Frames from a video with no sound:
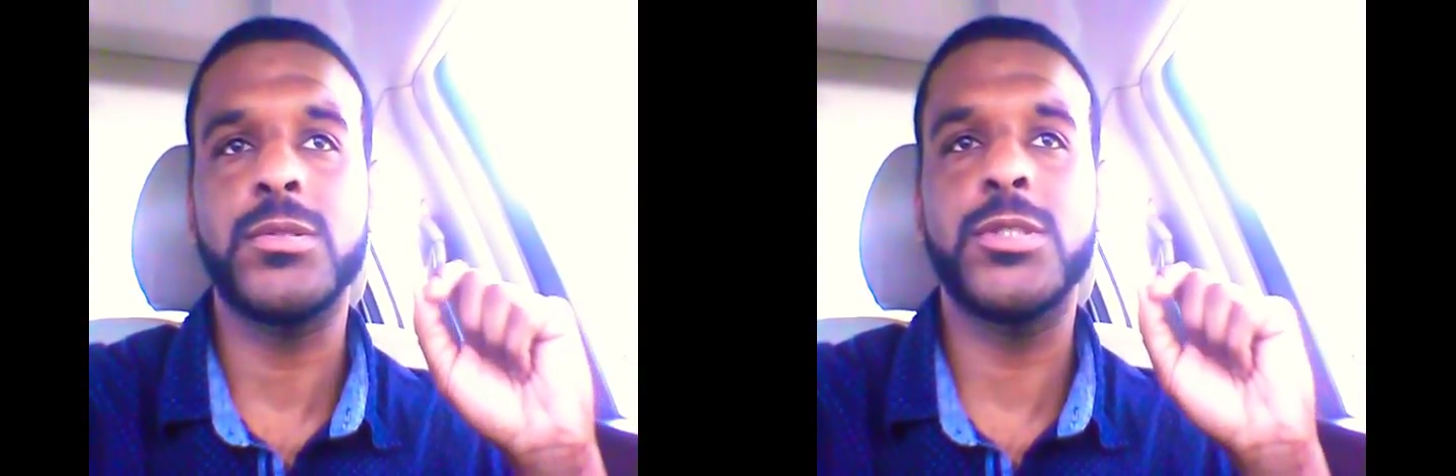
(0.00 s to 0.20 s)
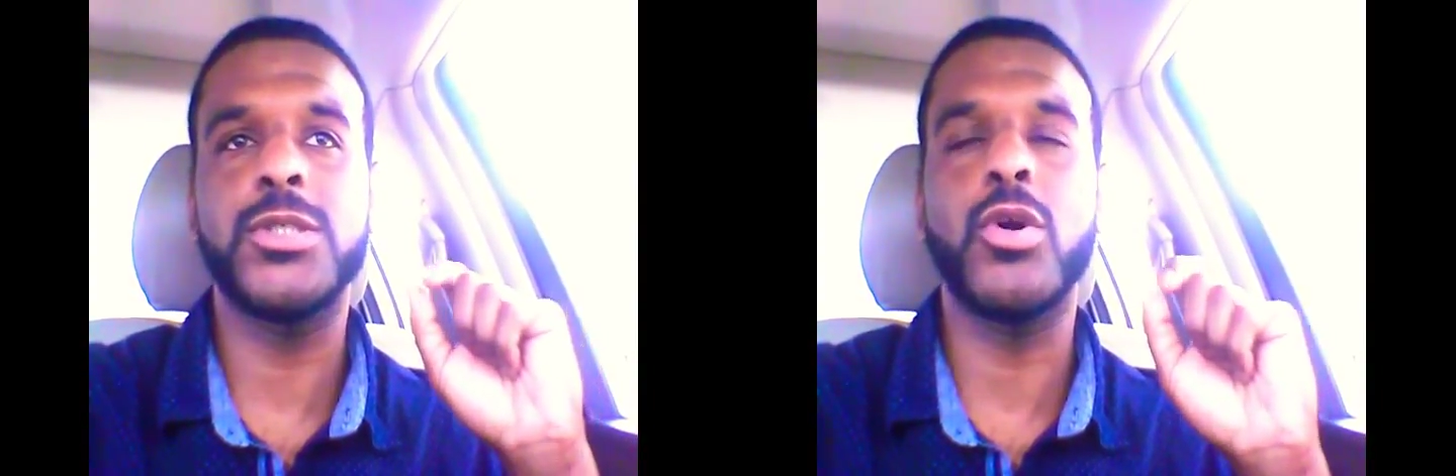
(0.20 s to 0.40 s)

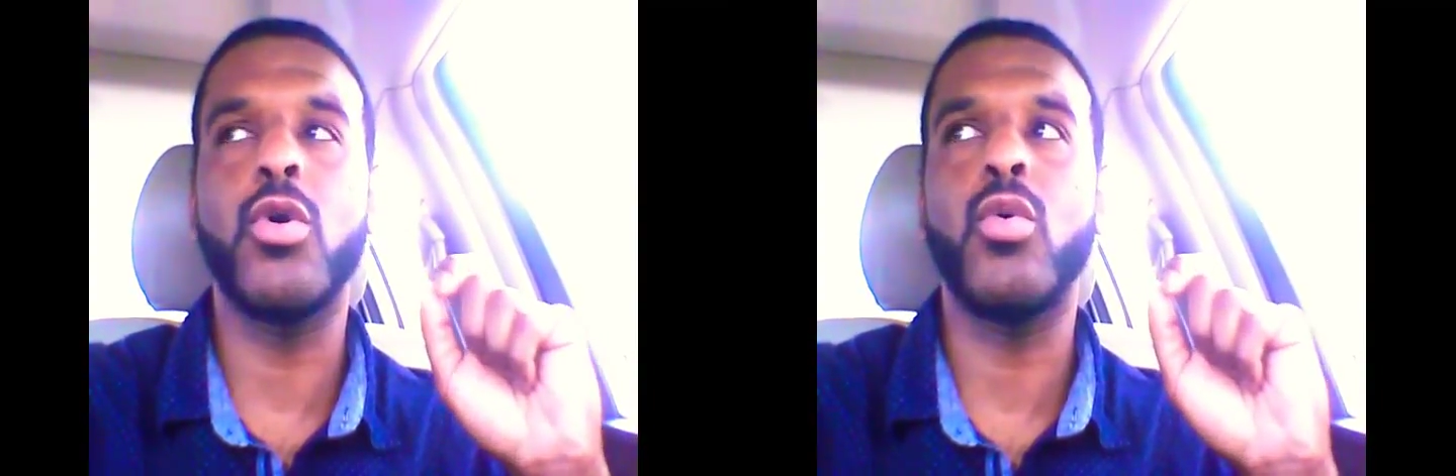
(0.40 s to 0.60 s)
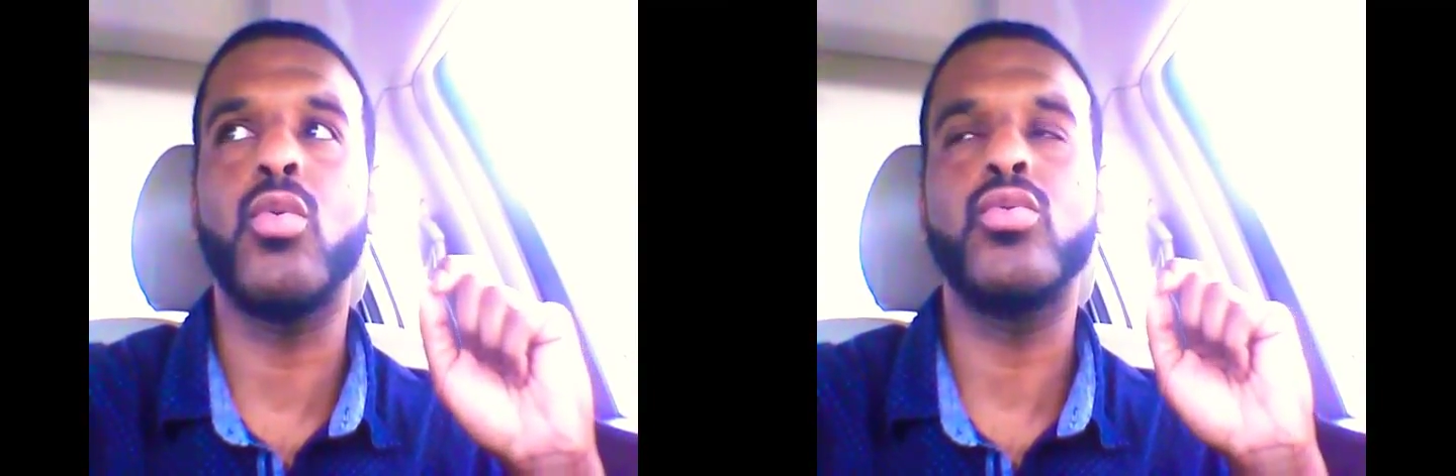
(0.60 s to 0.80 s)

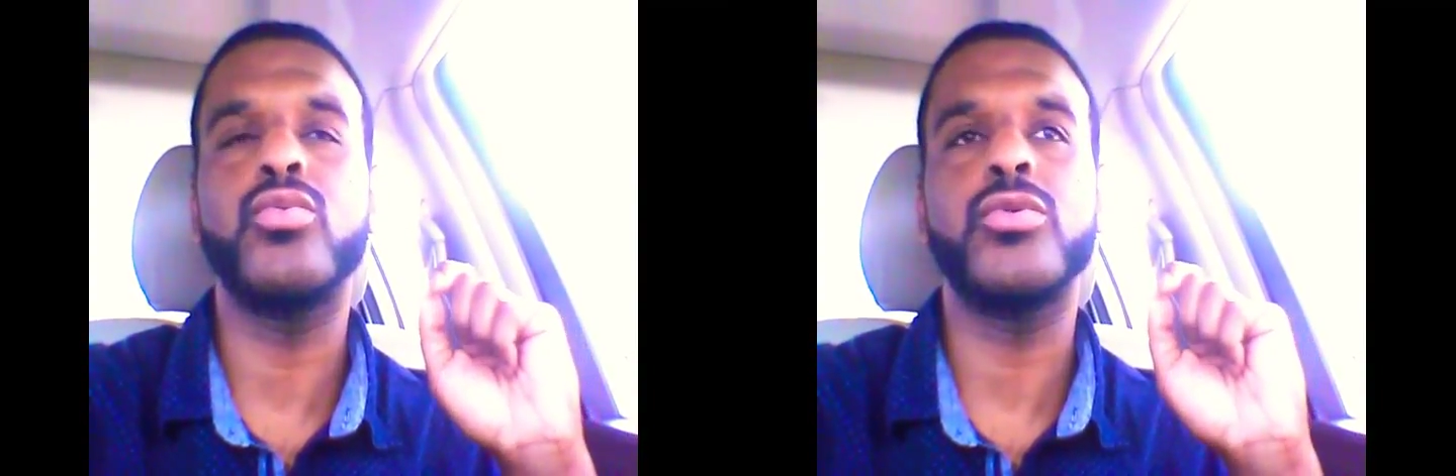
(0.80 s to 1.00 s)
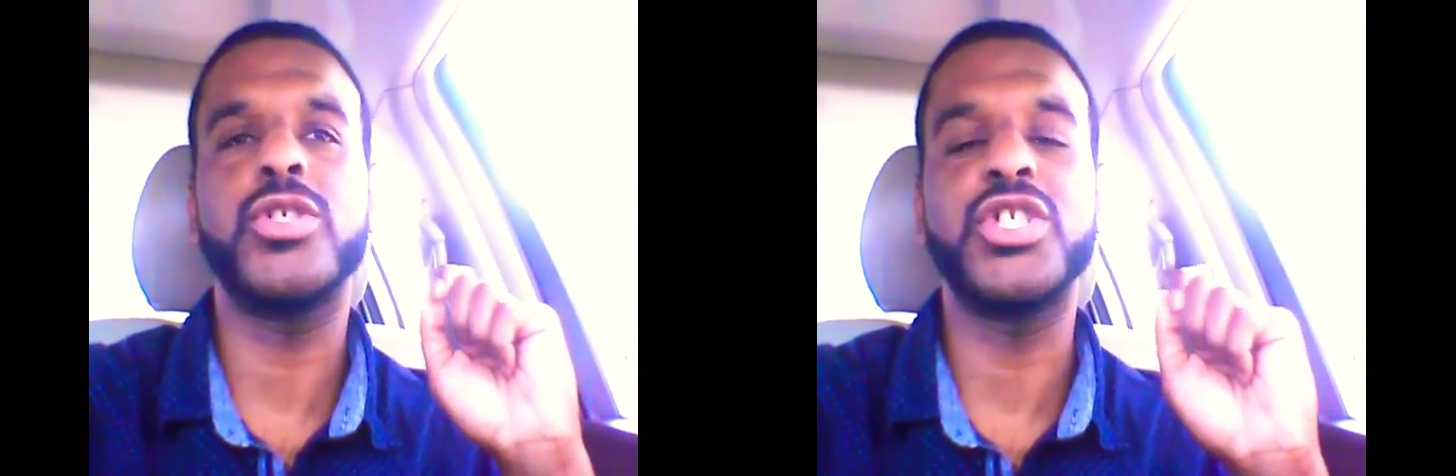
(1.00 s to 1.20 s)
So
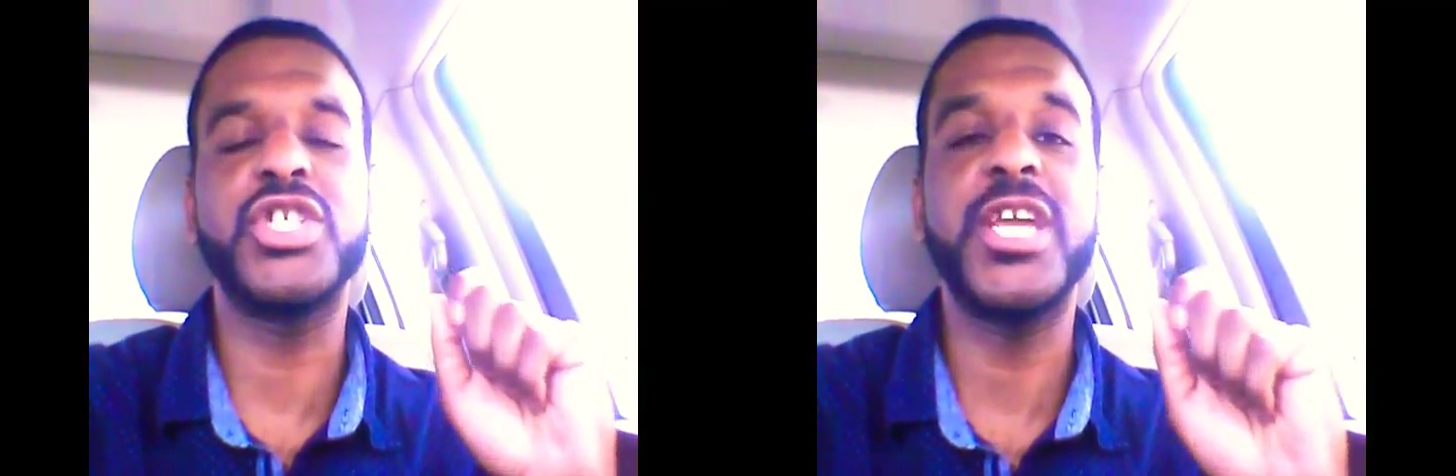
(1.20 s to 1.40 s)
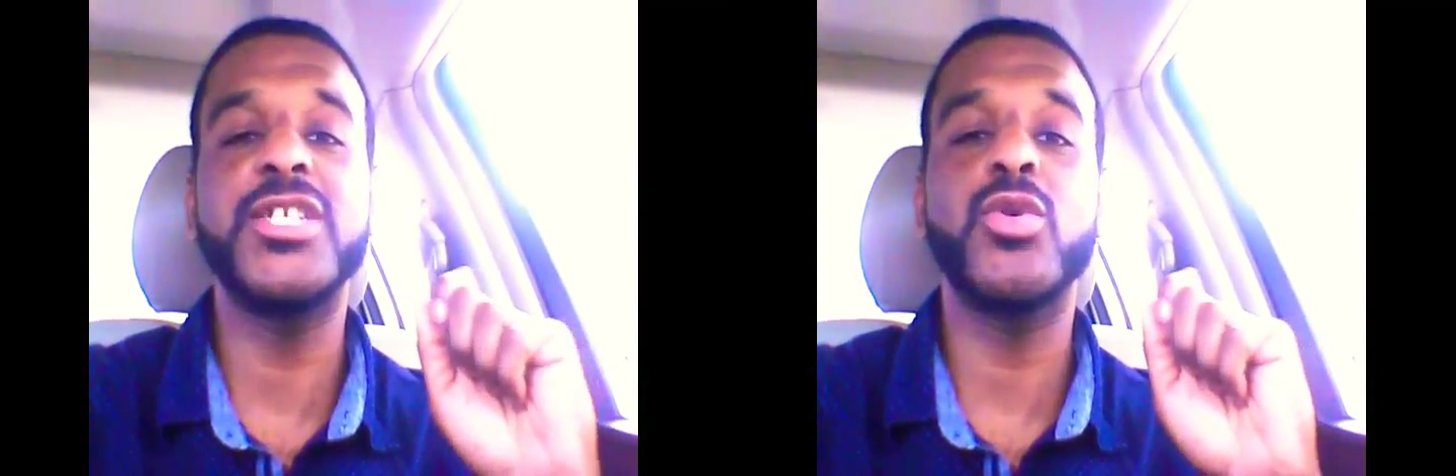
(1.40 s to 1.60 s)
just
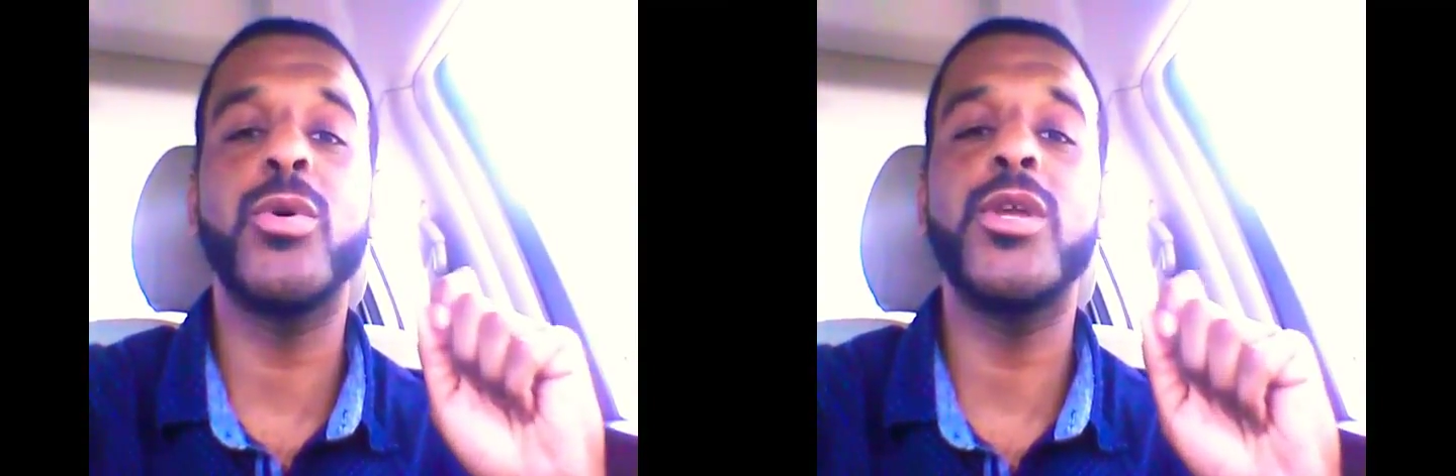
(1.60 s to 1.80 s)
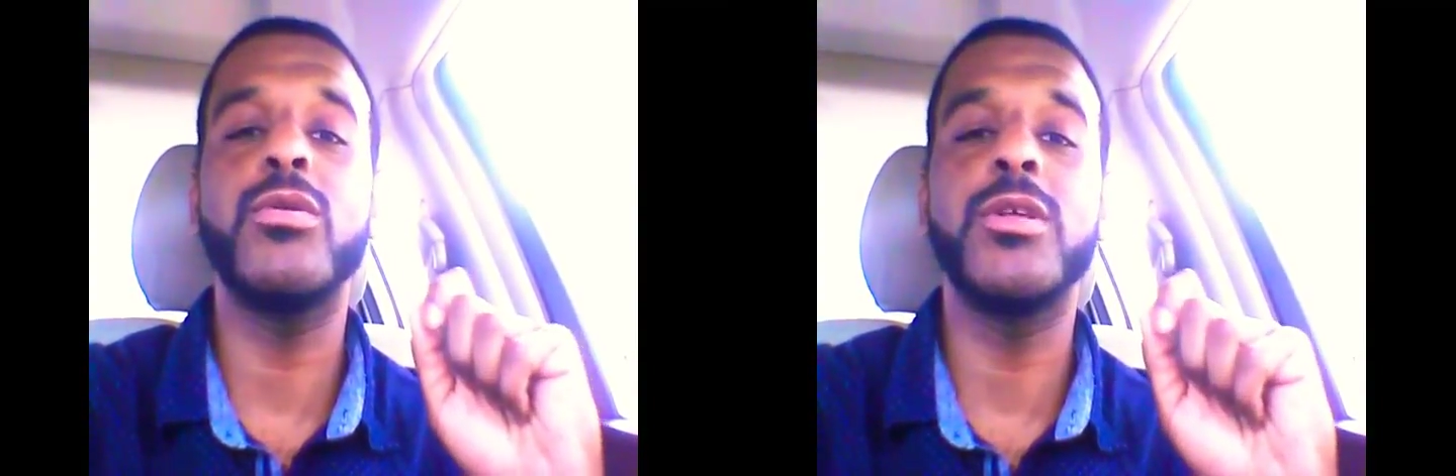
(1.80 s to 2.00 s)
change the
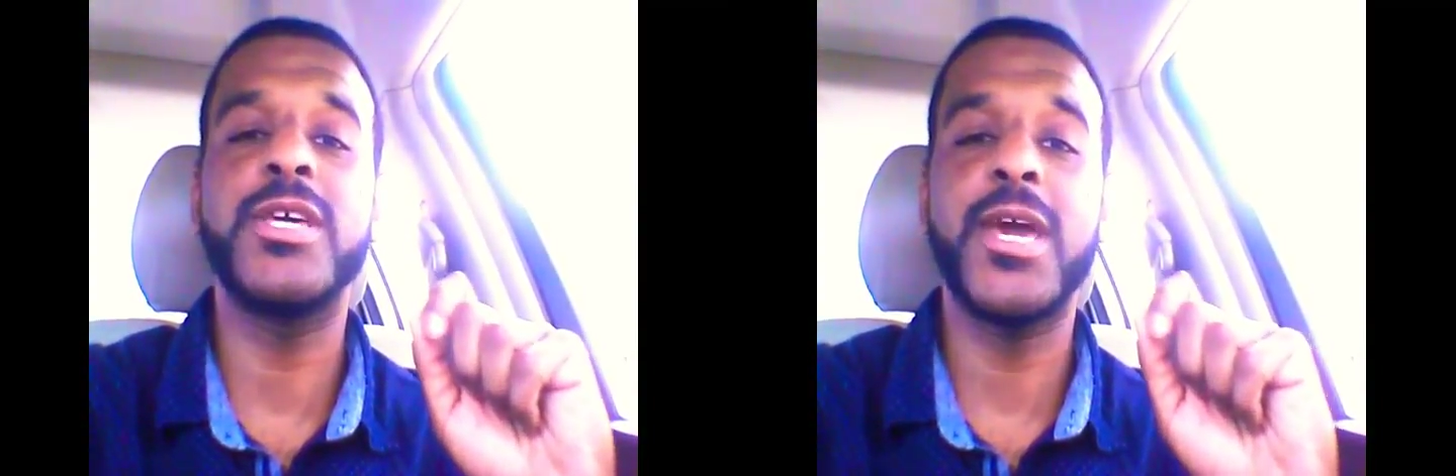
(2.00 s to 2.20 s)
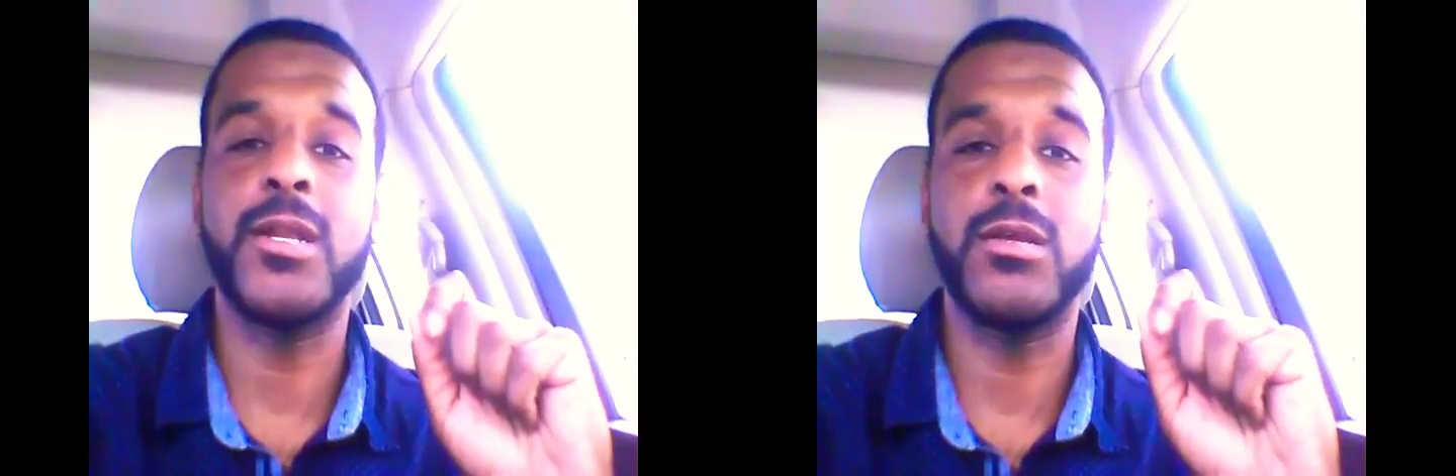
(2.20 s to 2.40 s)
way you
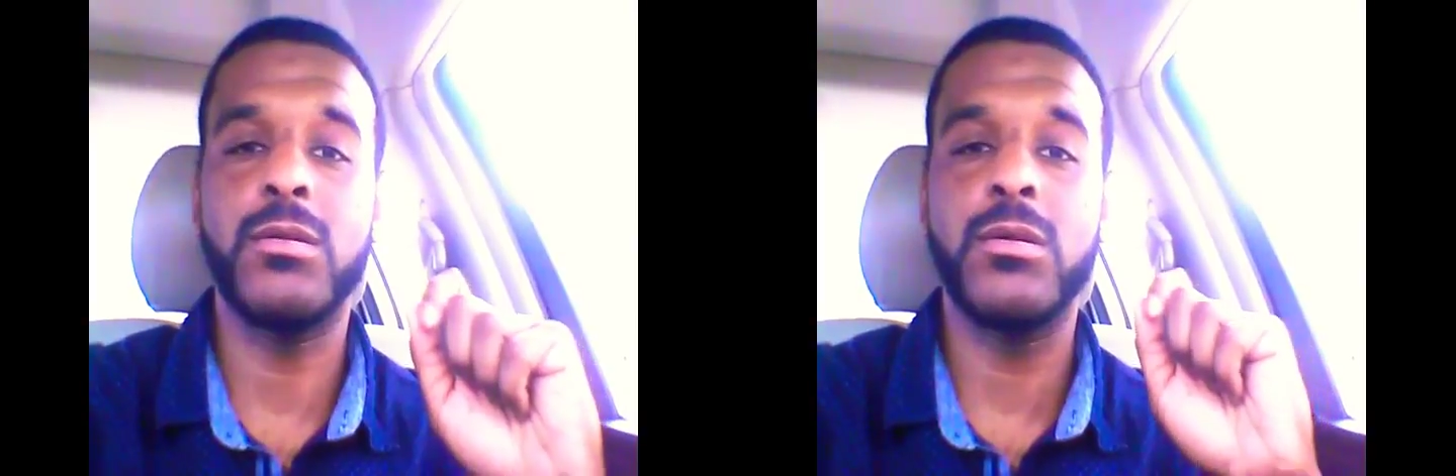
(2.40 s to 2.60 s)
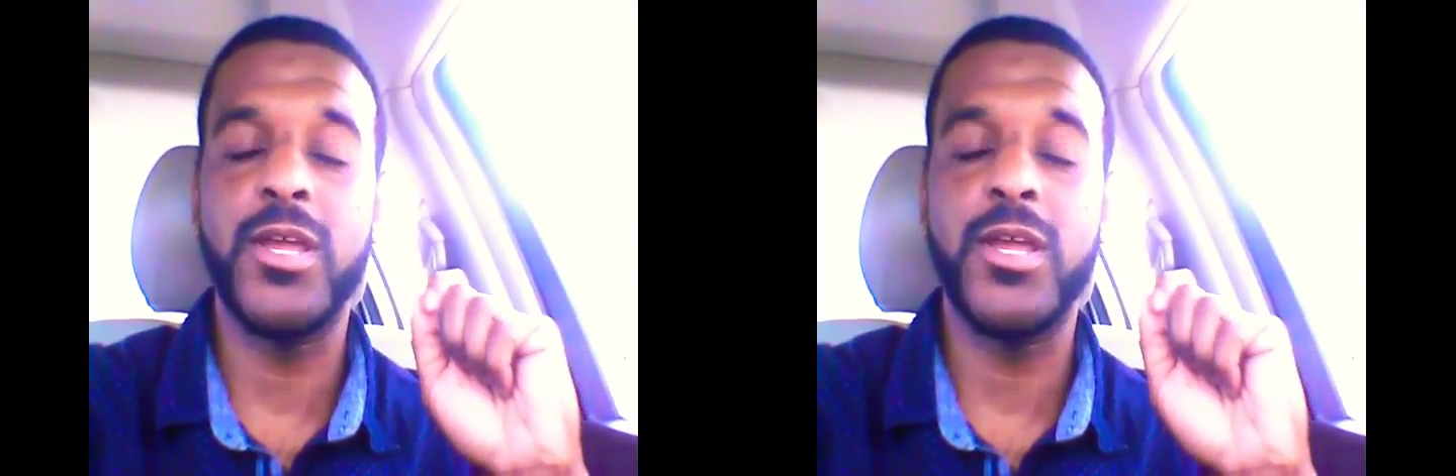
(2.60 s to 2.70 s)
look at it.